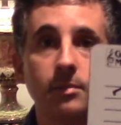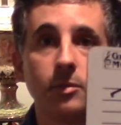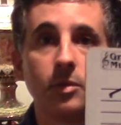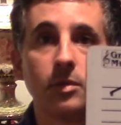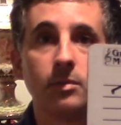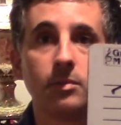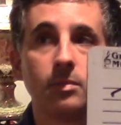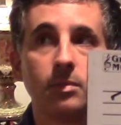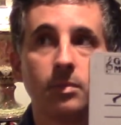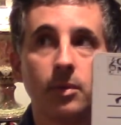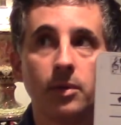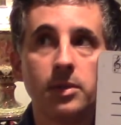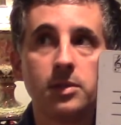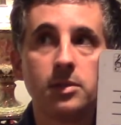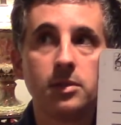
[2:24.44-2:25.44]
Good
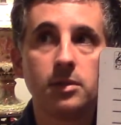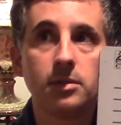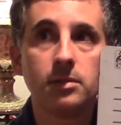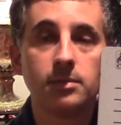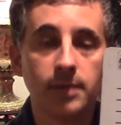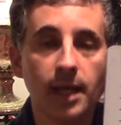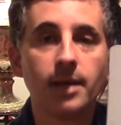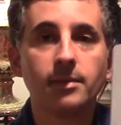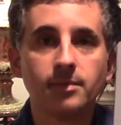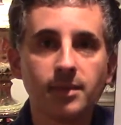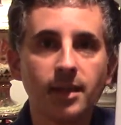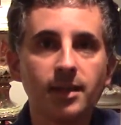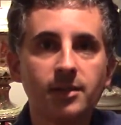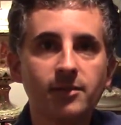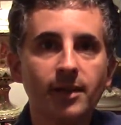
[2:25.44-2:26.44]
boys do. Yeah,
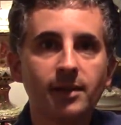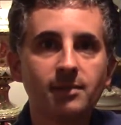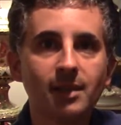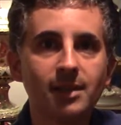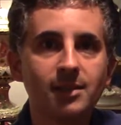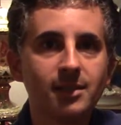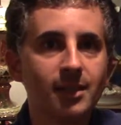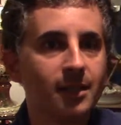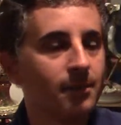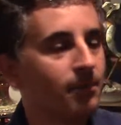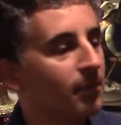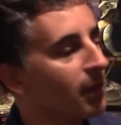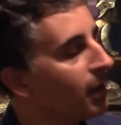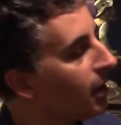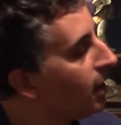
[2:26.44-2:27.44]
that's right, that's D.
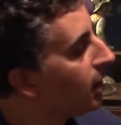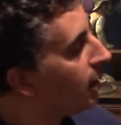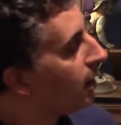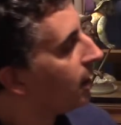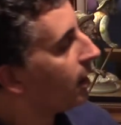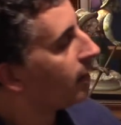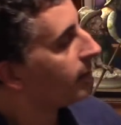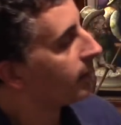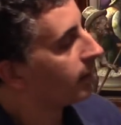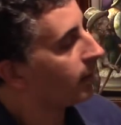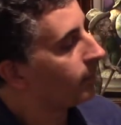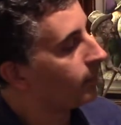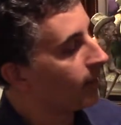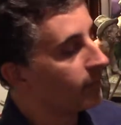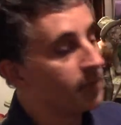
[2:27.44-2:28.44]
All right, and
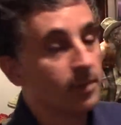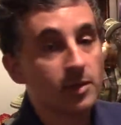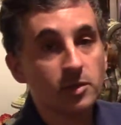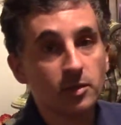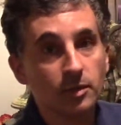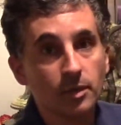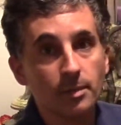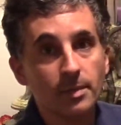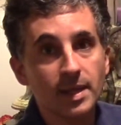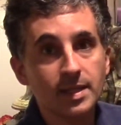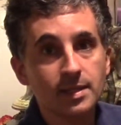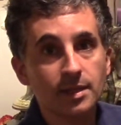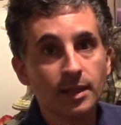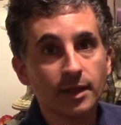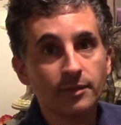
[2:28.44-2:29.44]
we have to make sure we're in bass
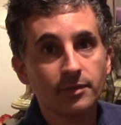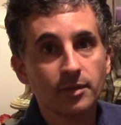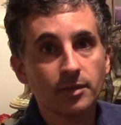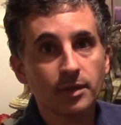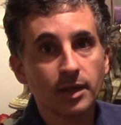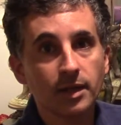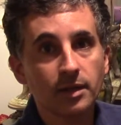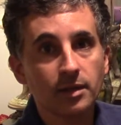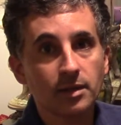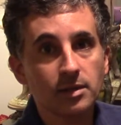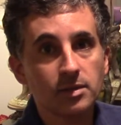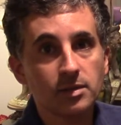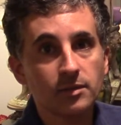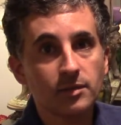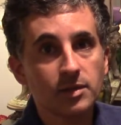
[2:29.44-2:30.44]
clef, okay?
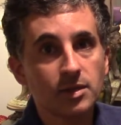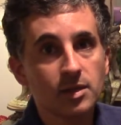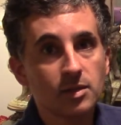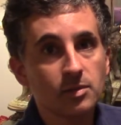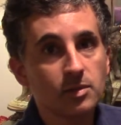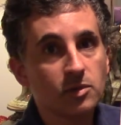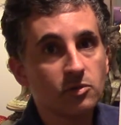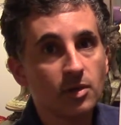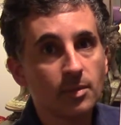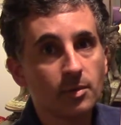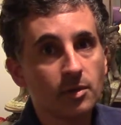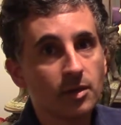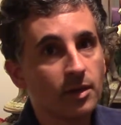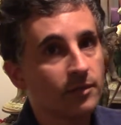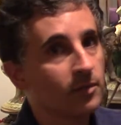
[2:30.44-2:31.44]
Because if this was treble
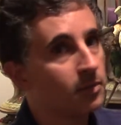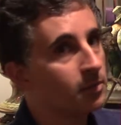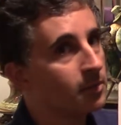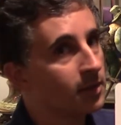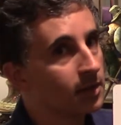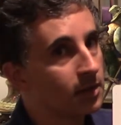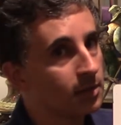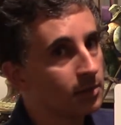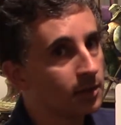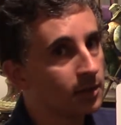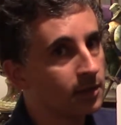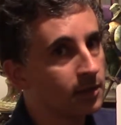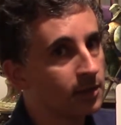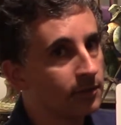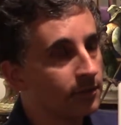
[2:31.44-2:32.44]
clef, it would be a
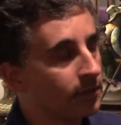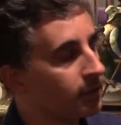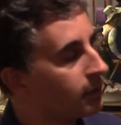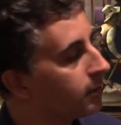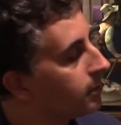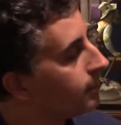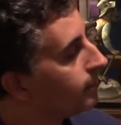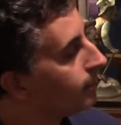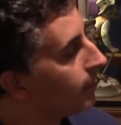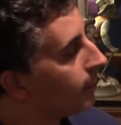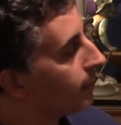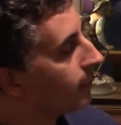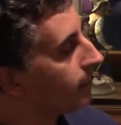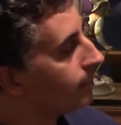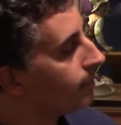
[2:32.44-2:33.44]
completely different note. All
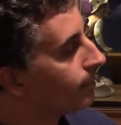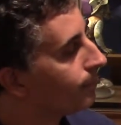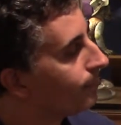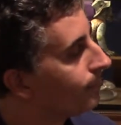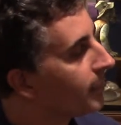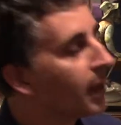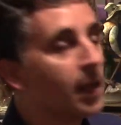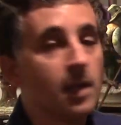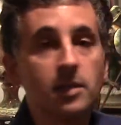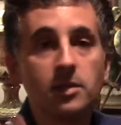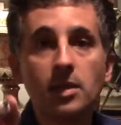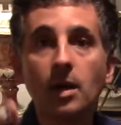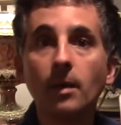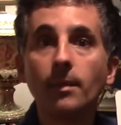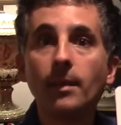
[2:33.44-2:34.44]
right.
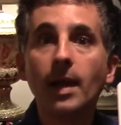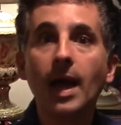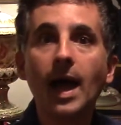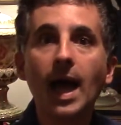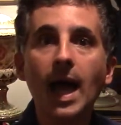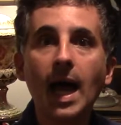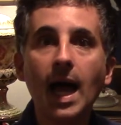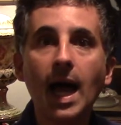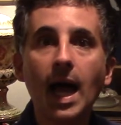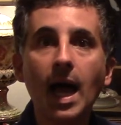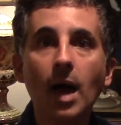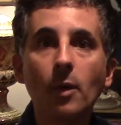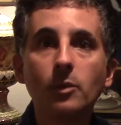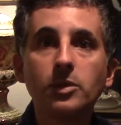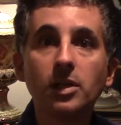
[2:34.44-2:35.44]
So
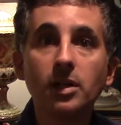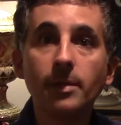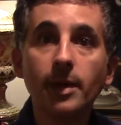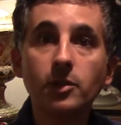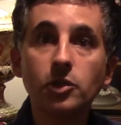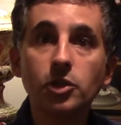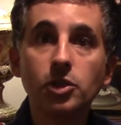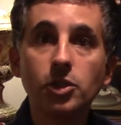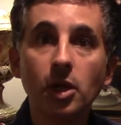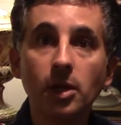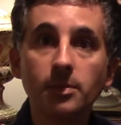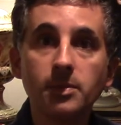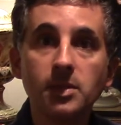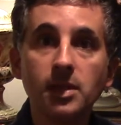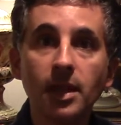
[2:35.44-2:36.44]
we're talking about
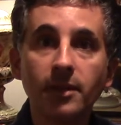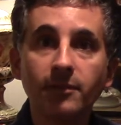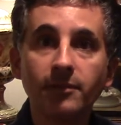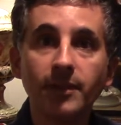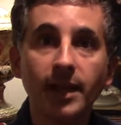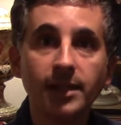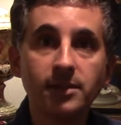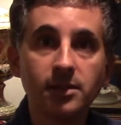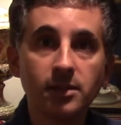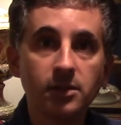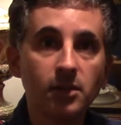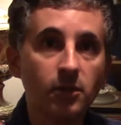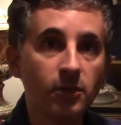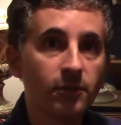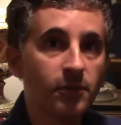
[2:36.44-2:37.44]
sharps and flats.
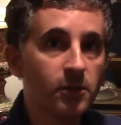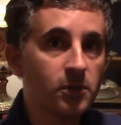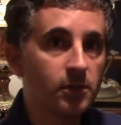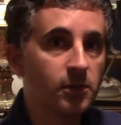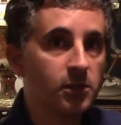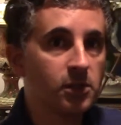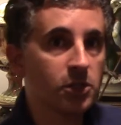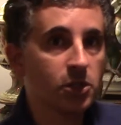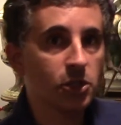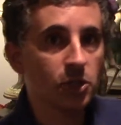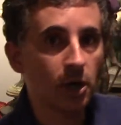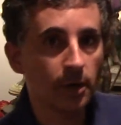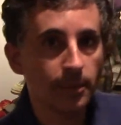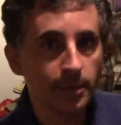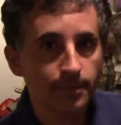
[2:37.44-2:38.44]
So the first one is a
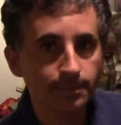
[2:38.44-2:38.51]
sharp.